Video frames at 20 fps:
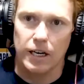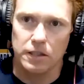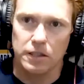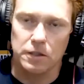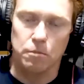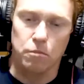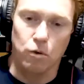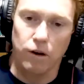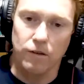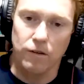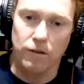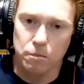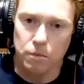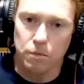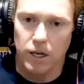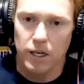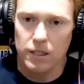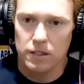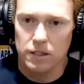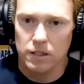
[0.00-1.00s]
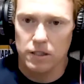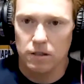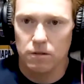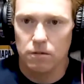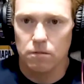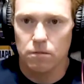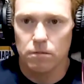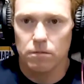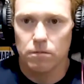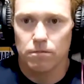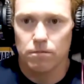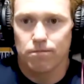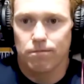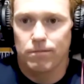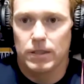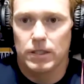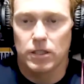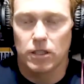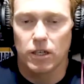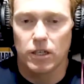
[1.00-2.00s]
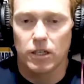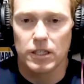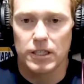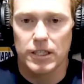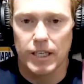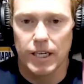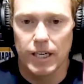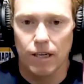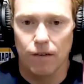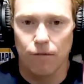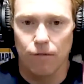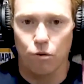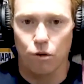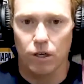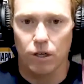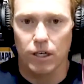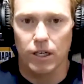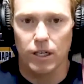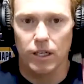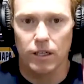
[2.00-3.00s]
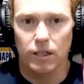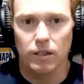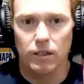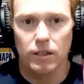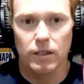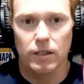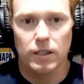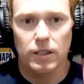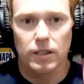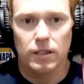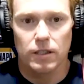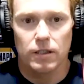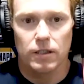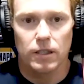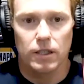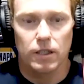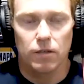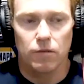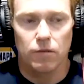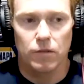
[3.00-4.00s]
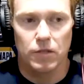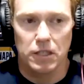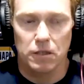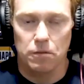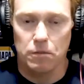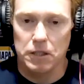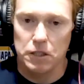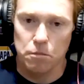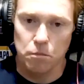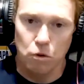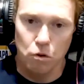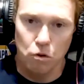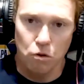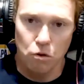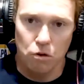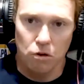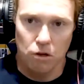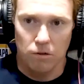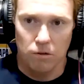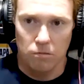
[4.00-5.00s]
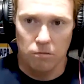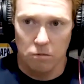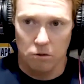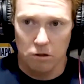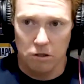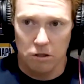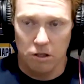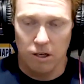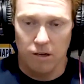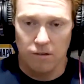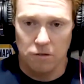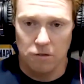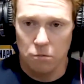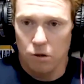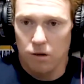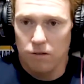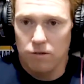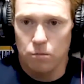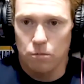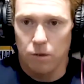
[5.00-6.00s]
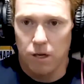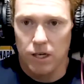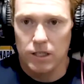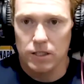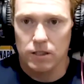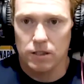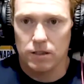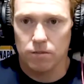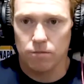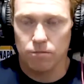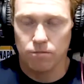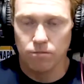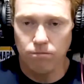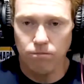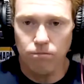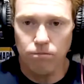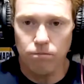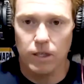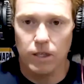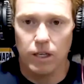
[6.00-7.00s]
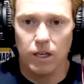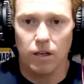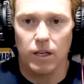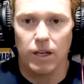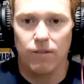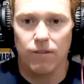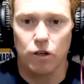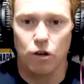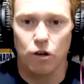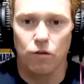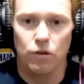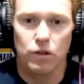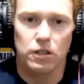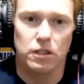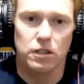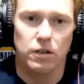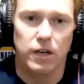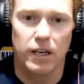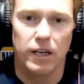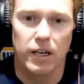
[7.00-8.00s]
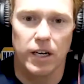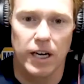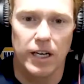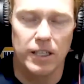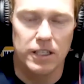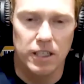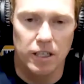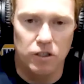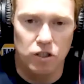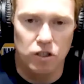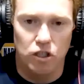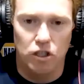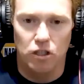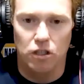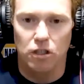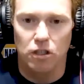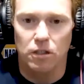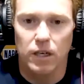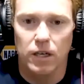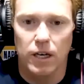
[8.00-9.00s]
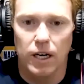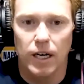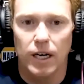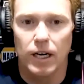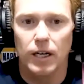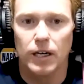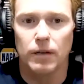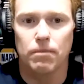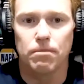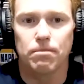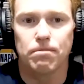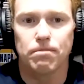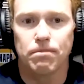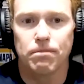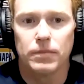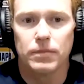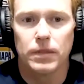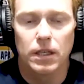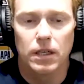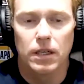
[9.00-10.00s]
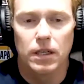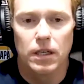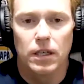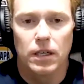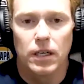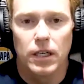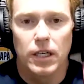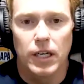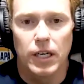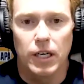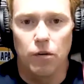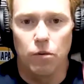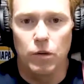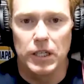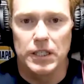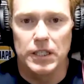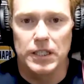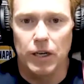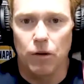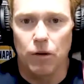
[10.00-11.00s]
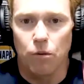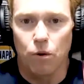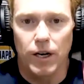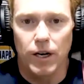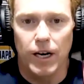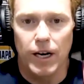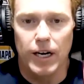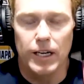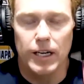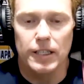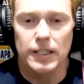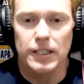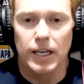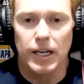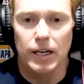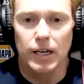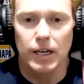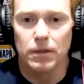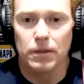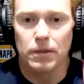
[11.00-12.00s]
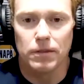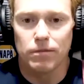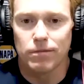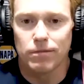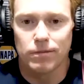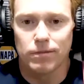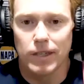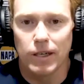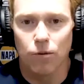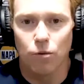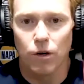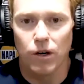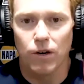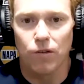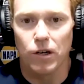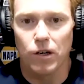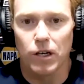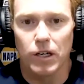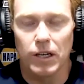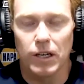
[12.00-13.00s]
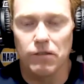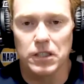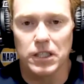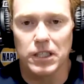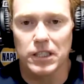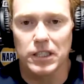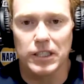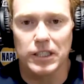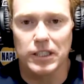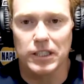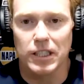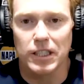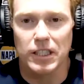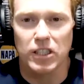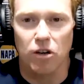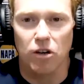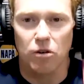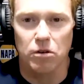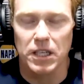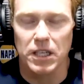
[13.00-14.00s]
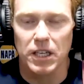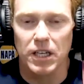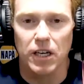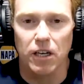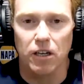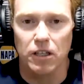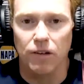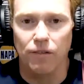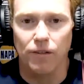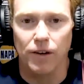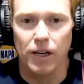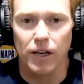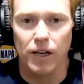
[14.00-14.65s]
some rough spots. So it's hard to say if we're going to, if it's going to be smooth or still have some rough spots, left over. So I just unsure. We just take it one night at a time and and whatever it gives us. It's always a little different at